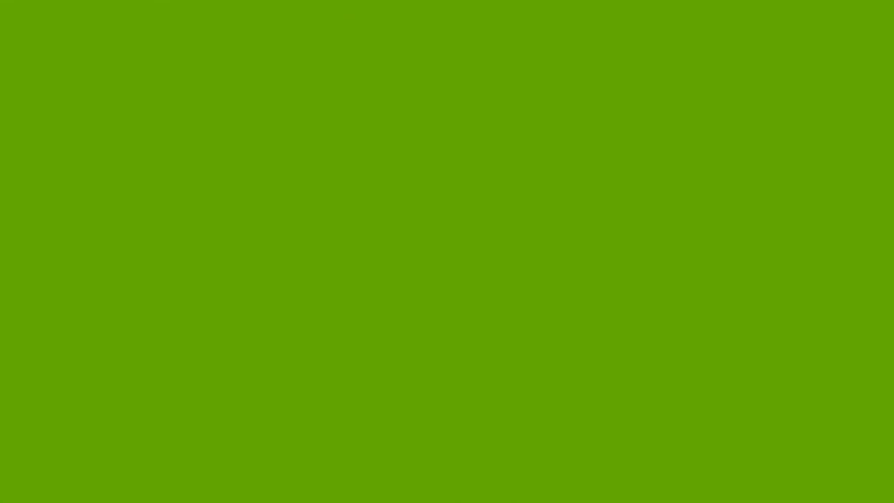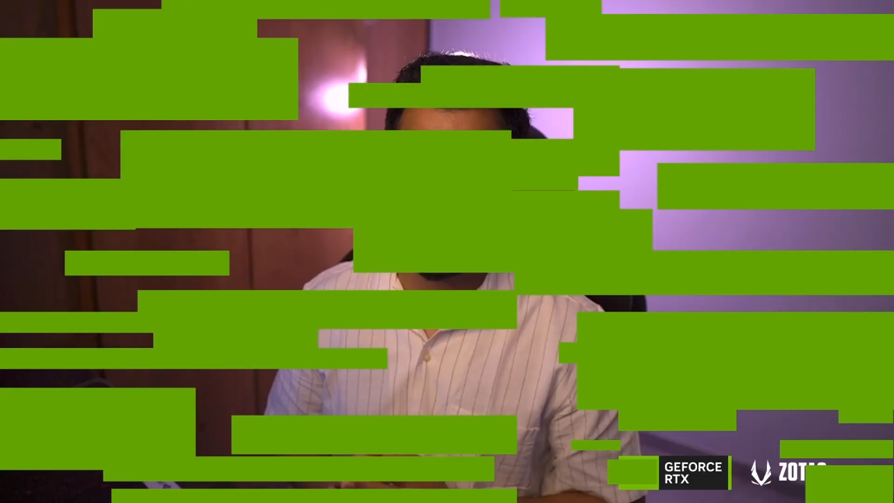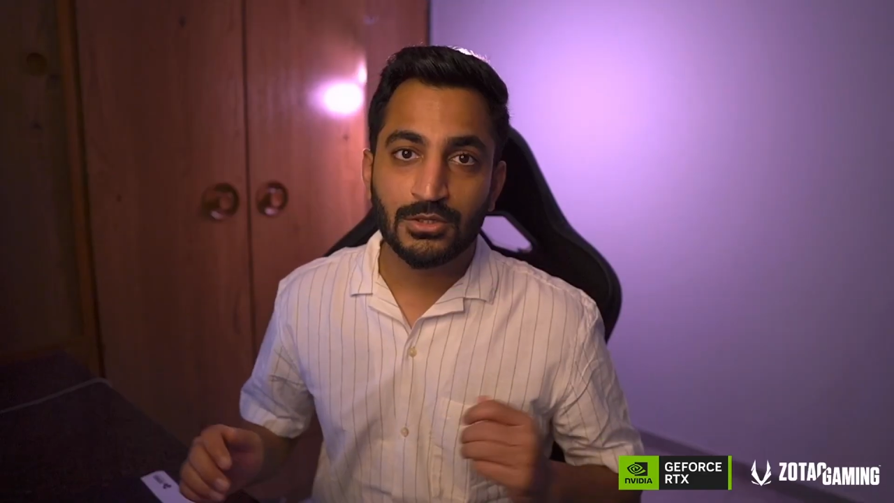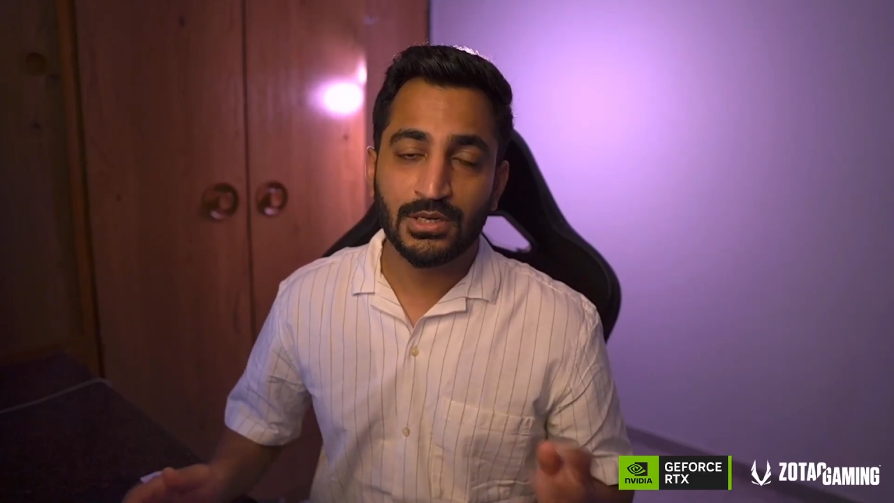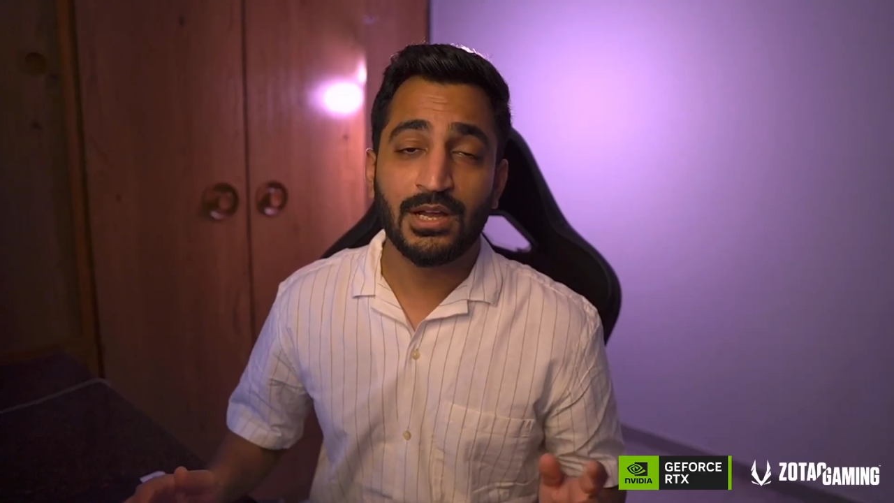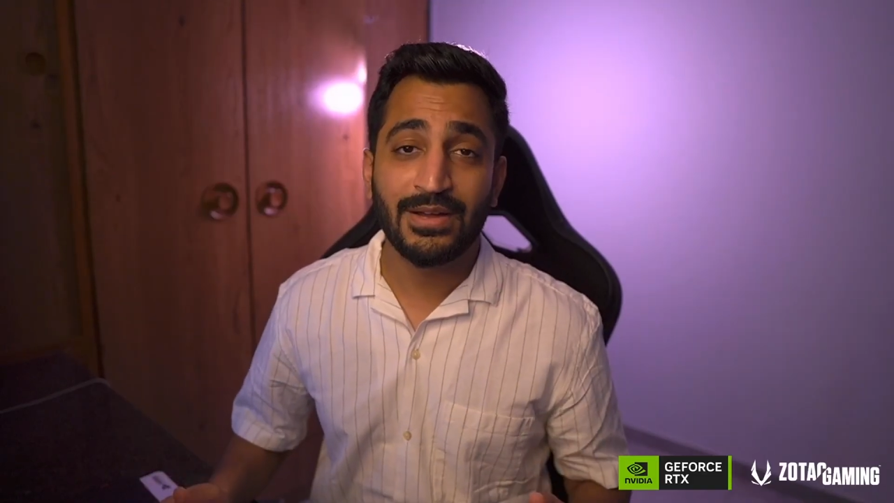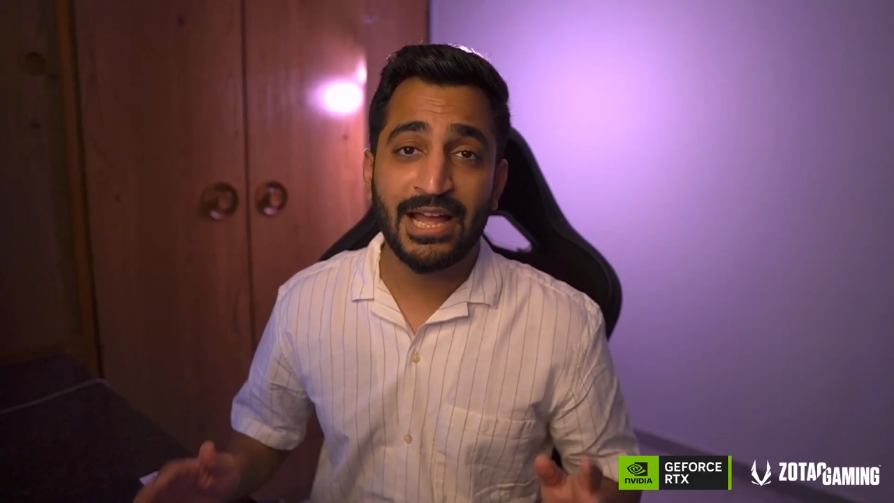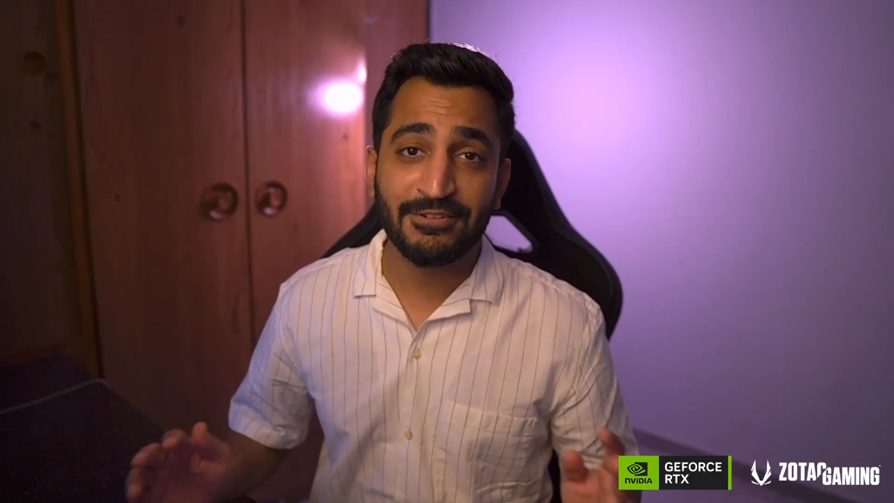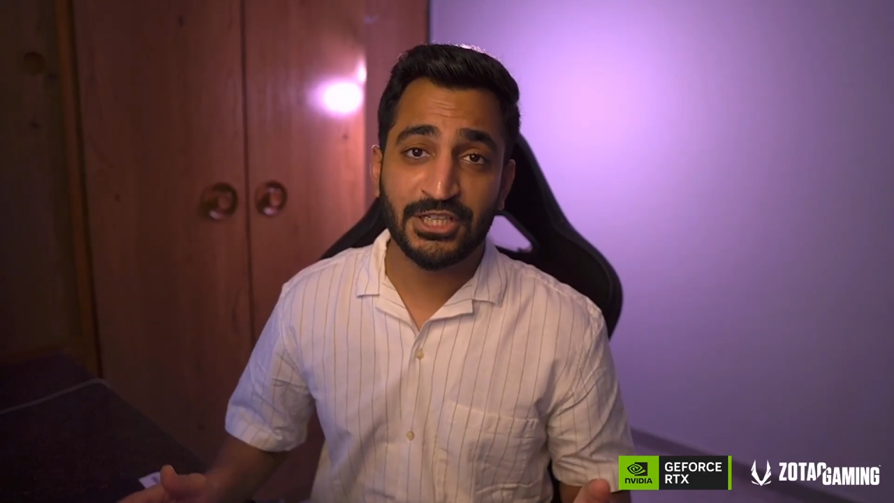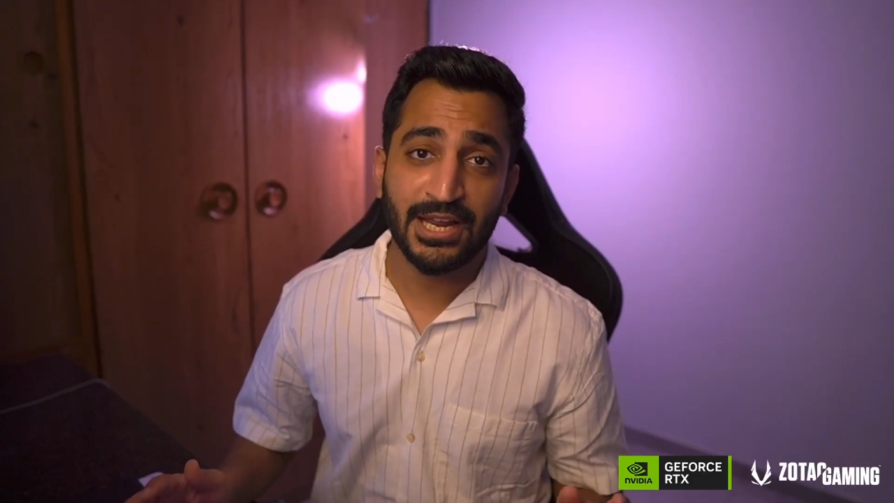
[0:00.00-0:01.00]
So now I have
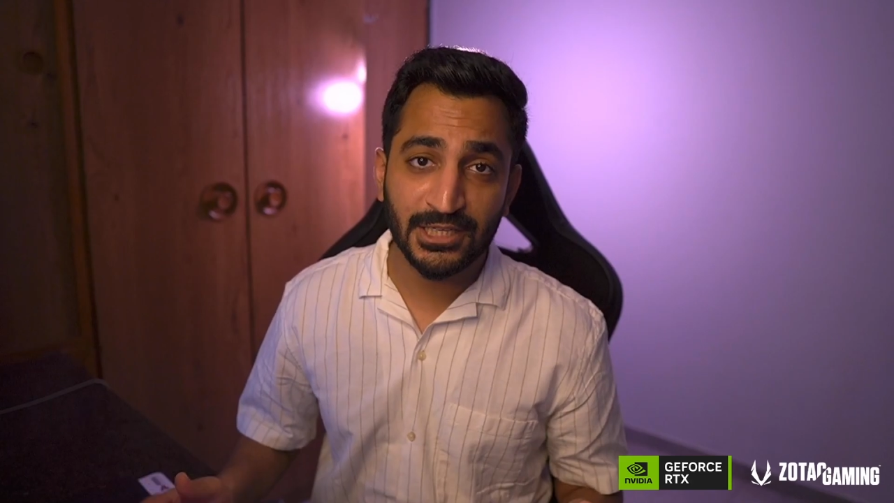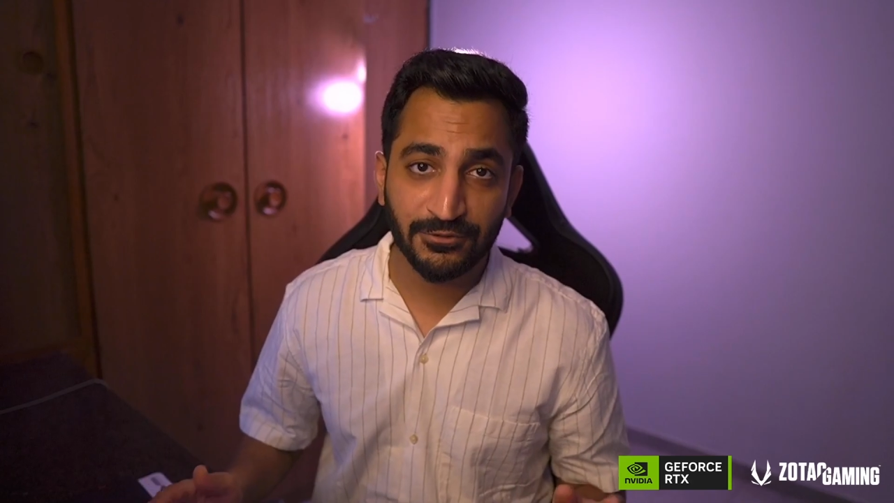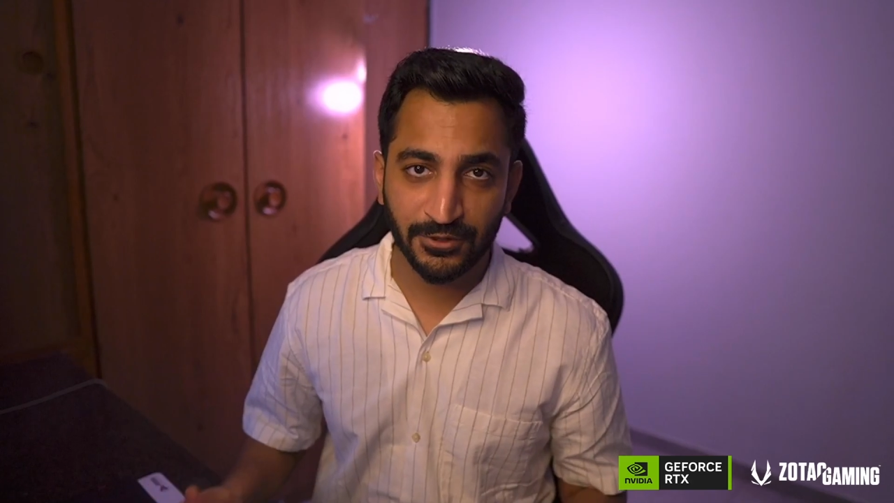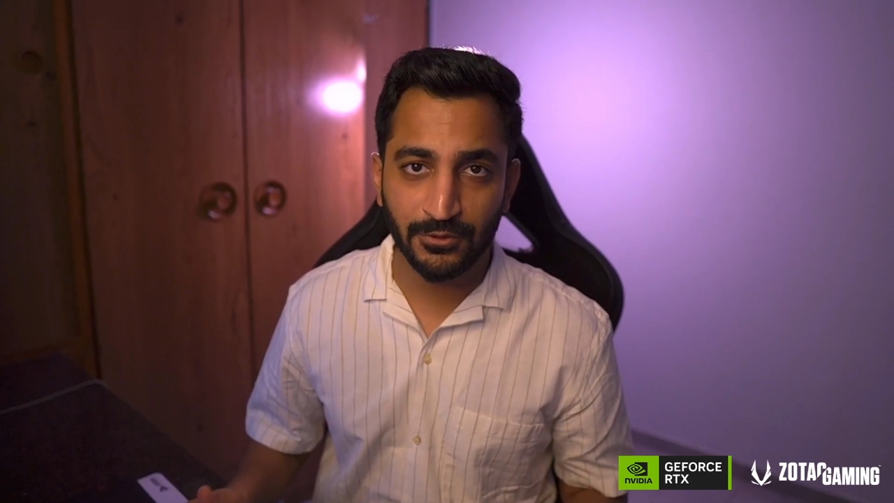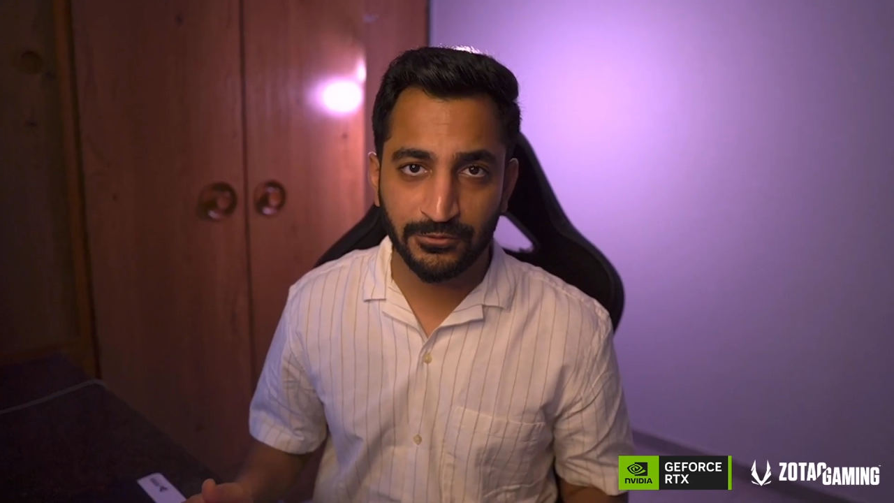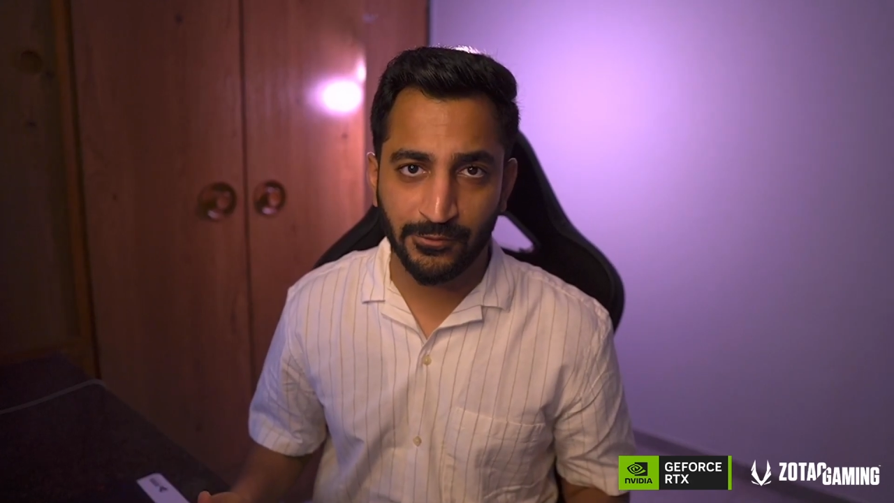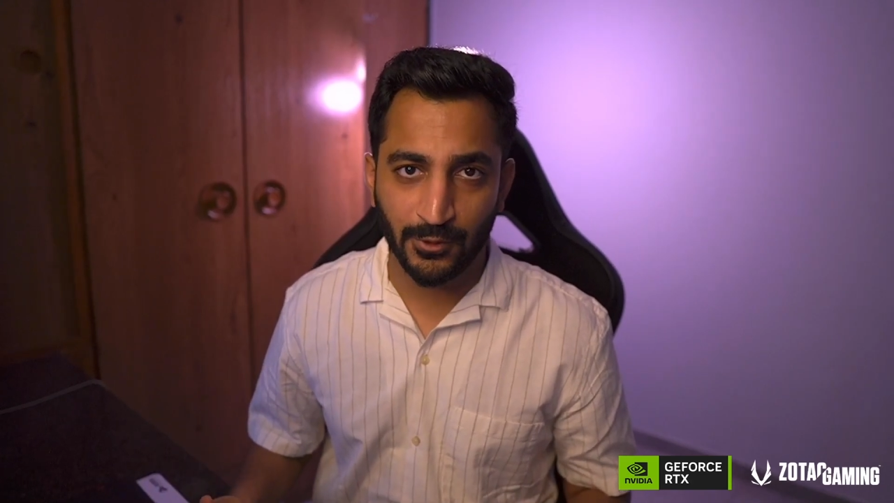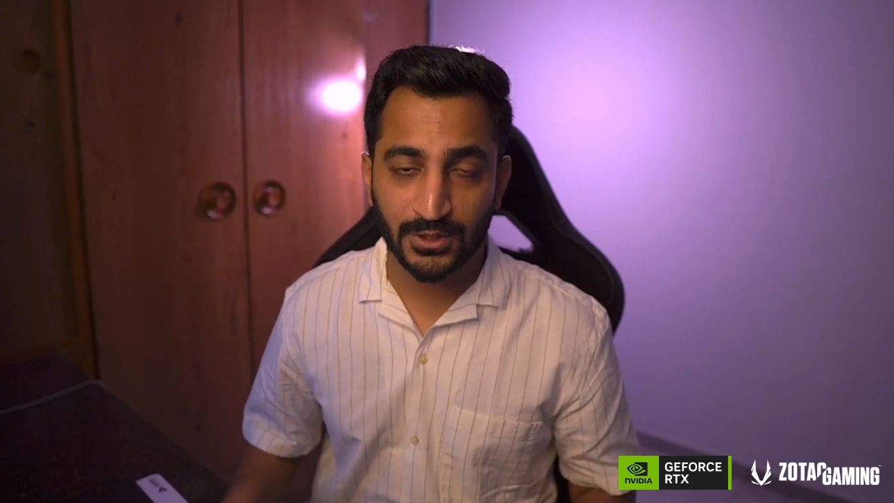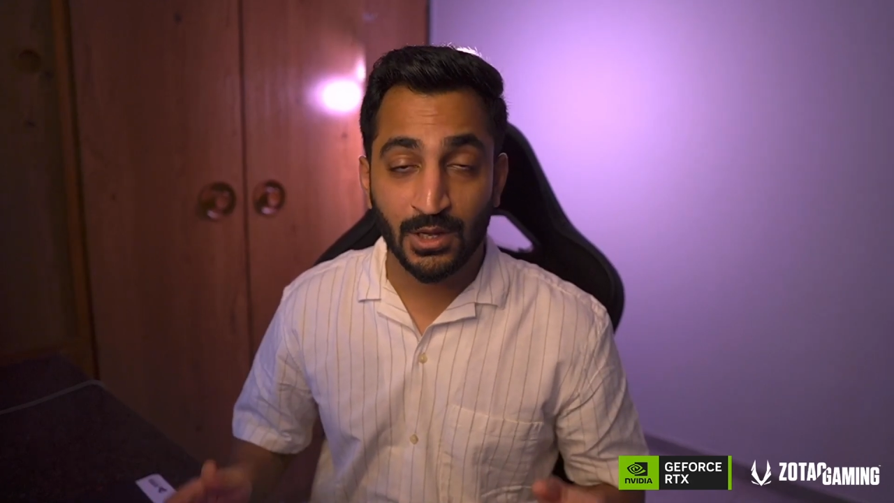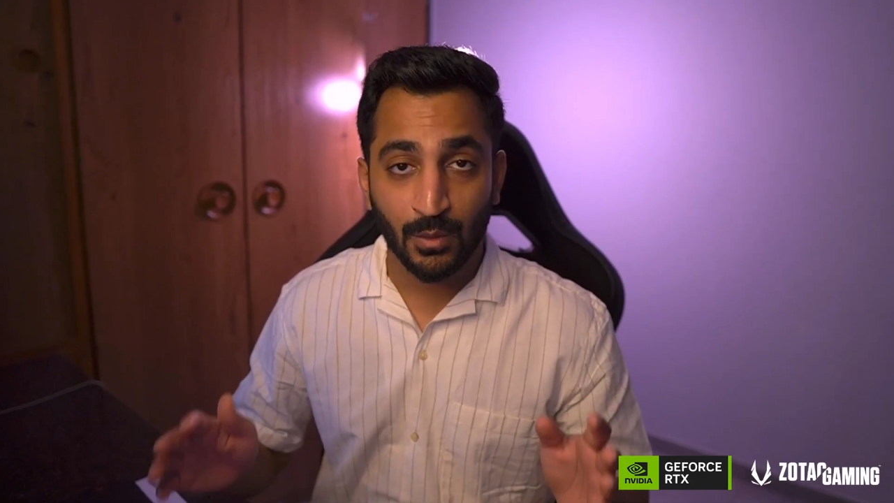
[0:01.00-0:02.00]
a challenge for you folks.